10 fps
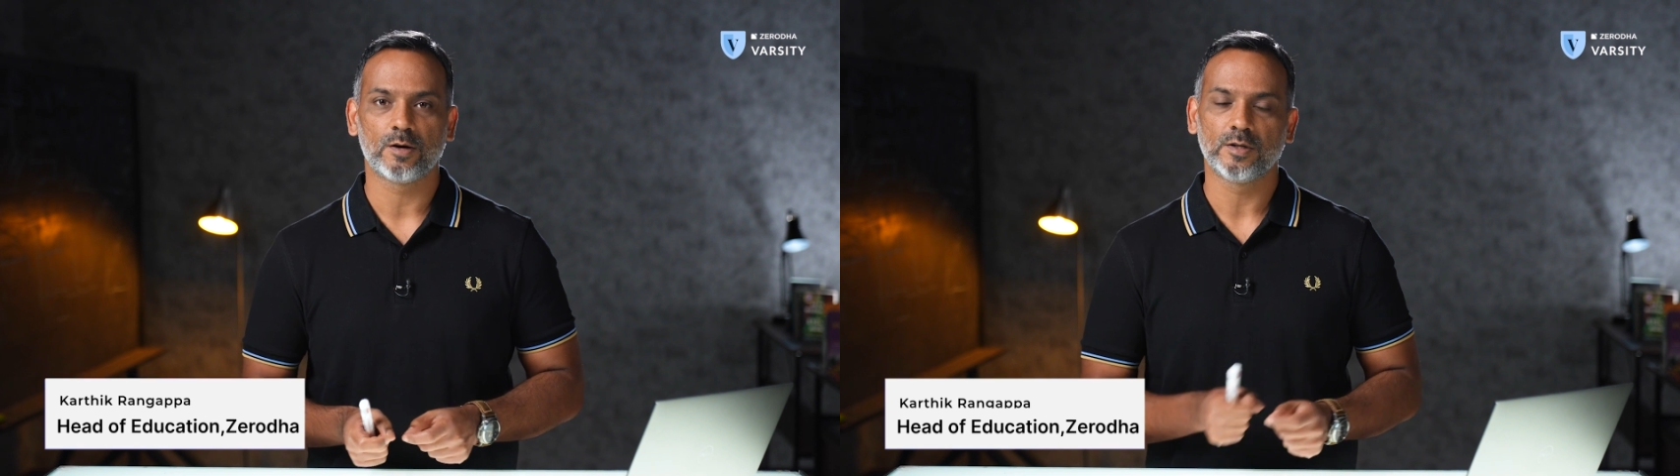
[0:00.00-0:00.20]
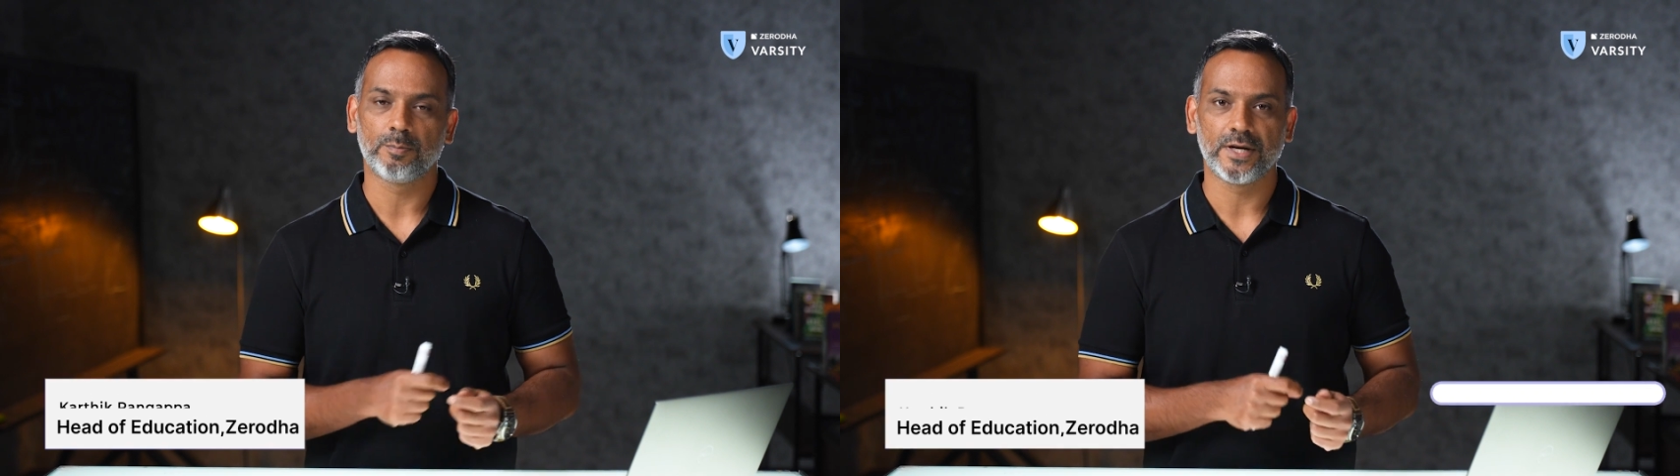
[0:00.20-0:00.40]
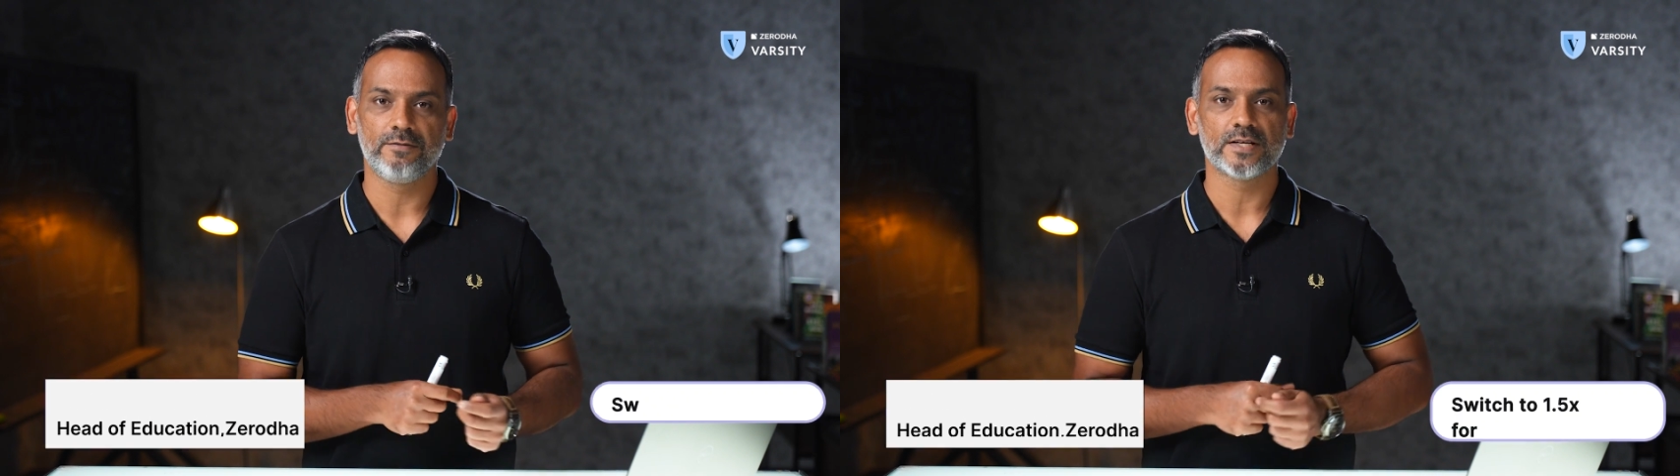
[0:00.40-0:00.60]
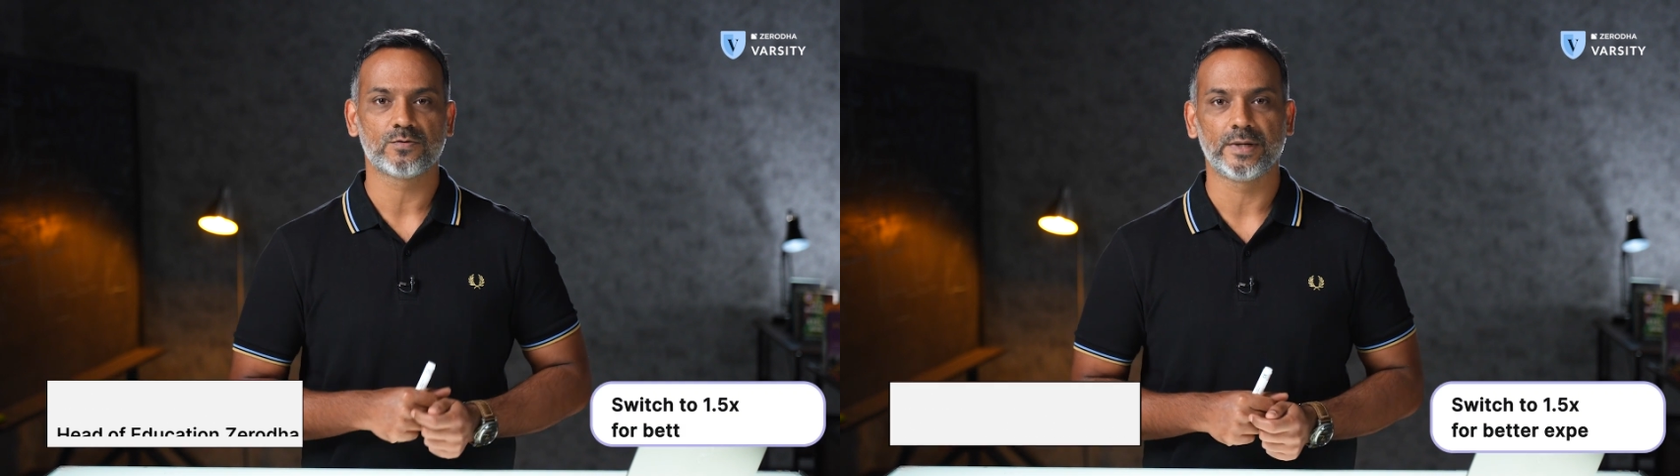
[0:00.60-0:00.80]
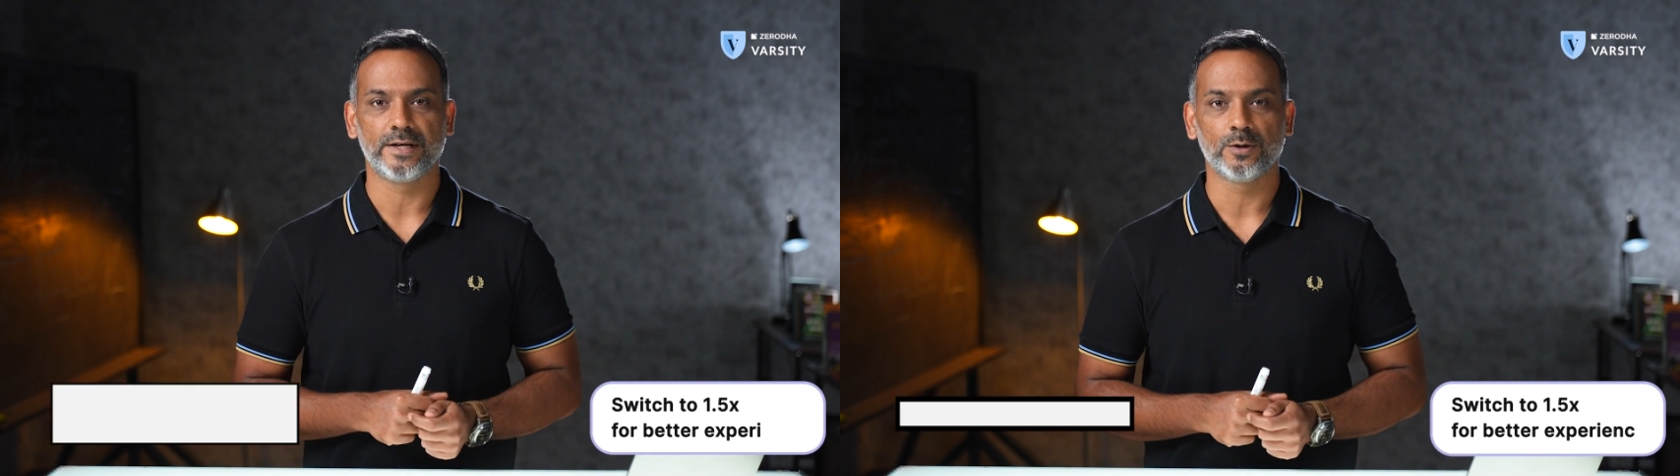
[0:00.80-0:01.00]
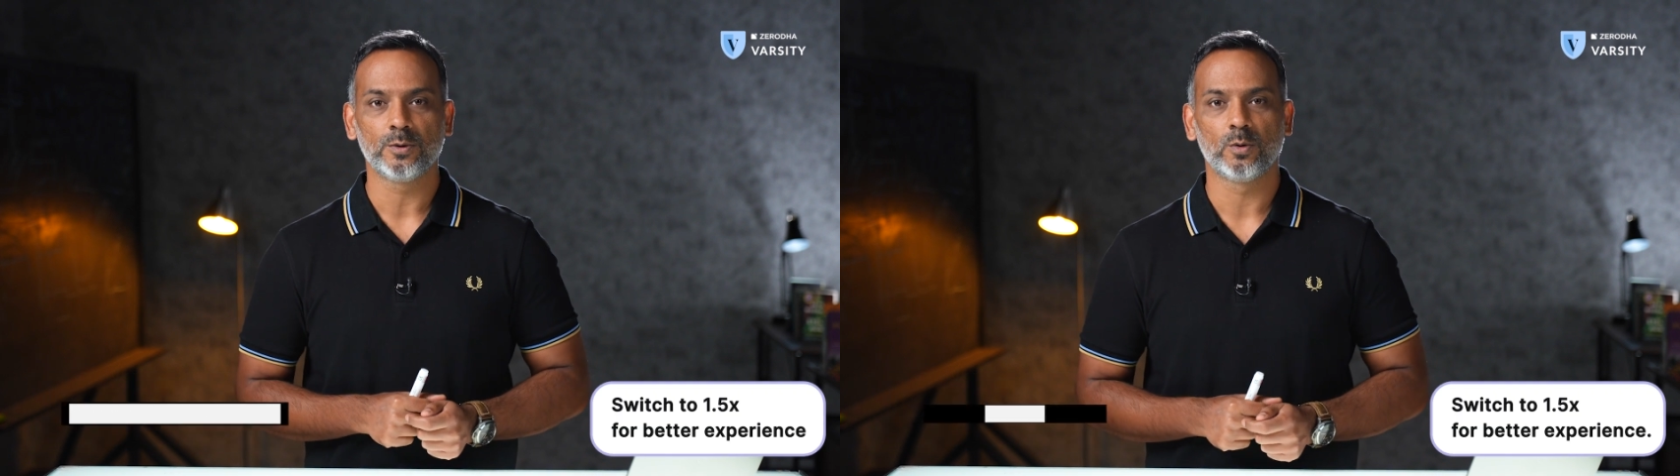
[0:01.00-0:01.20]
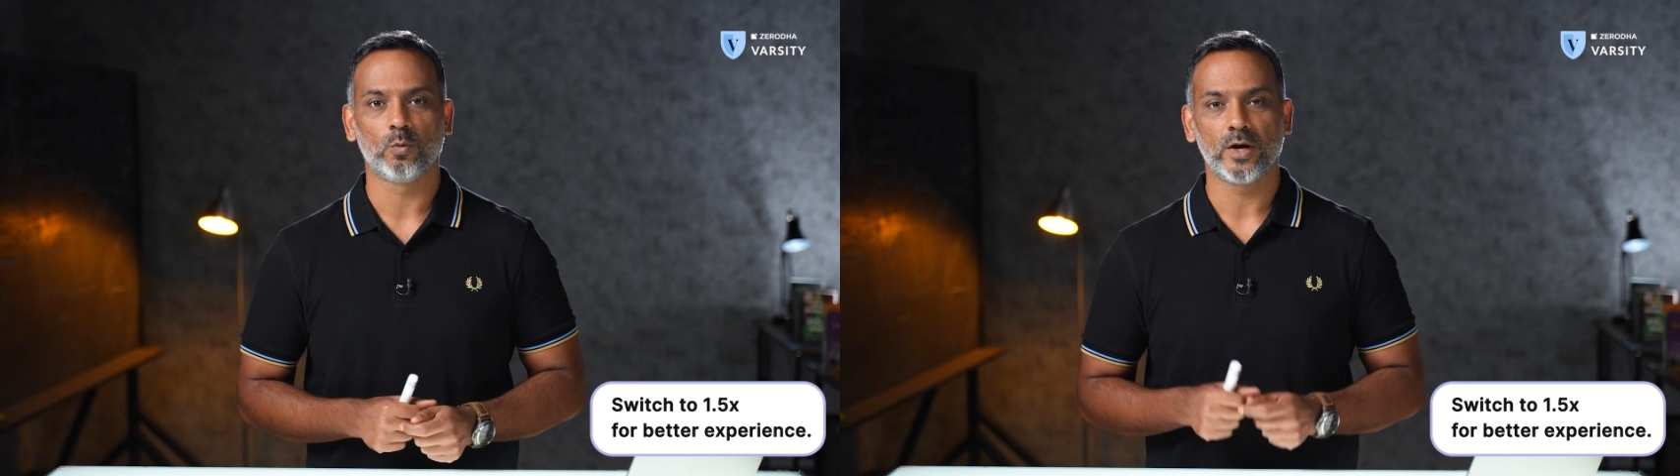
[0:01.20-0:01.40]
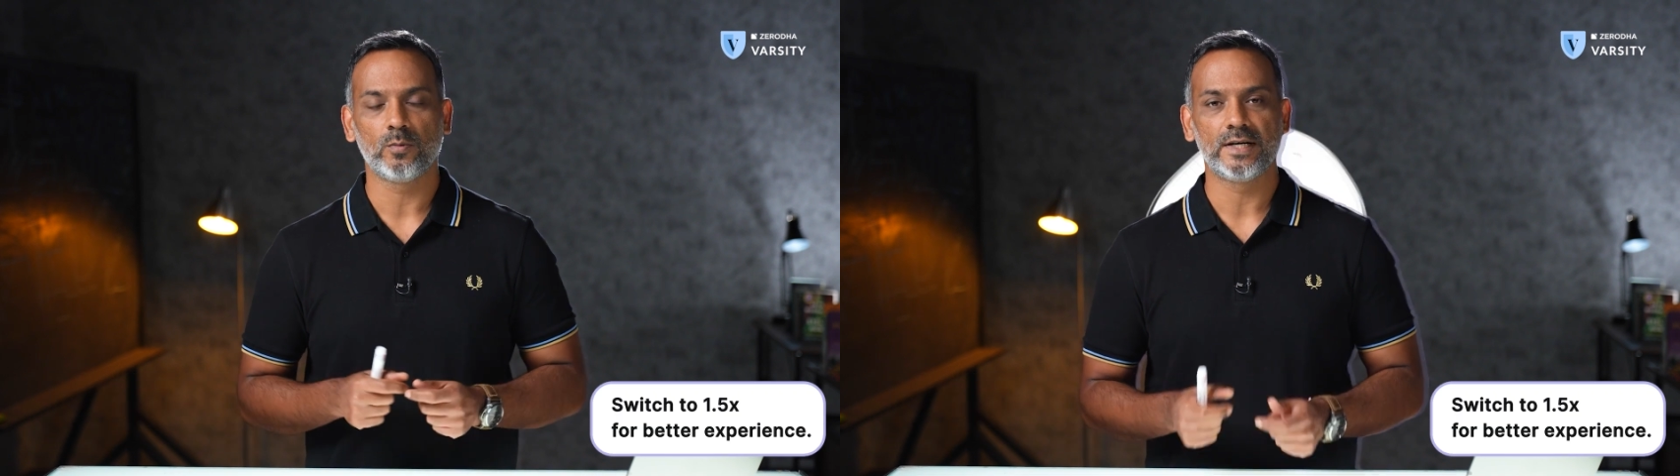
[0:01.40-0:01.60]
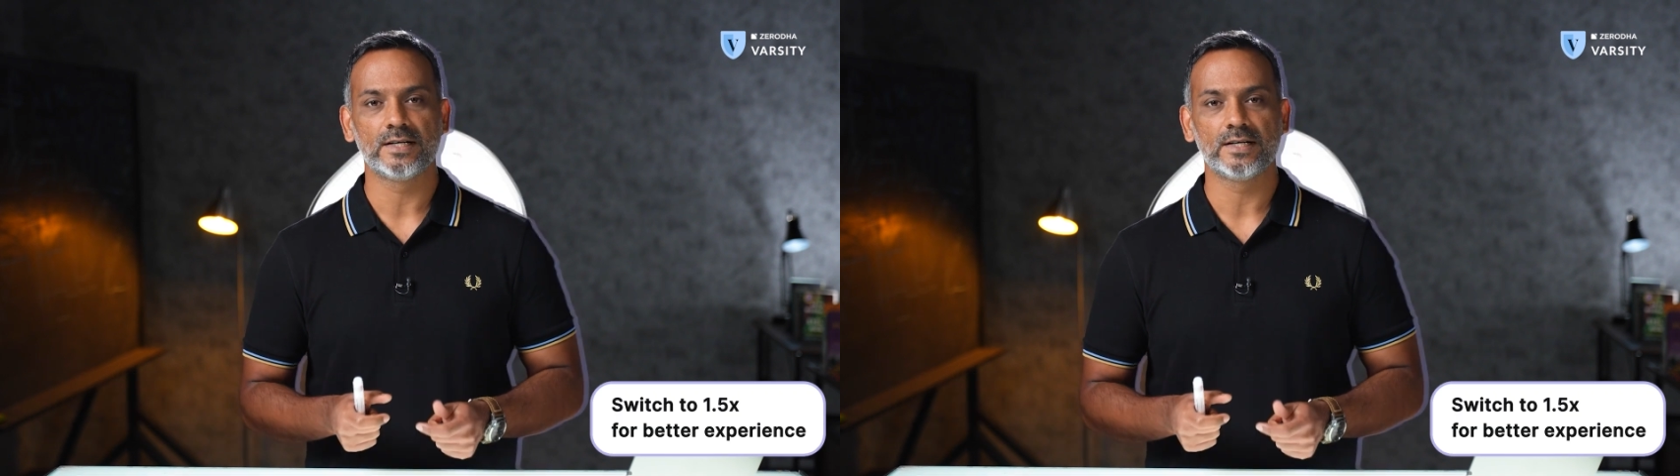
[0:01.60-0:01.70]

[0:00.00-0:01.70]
of the previous video where we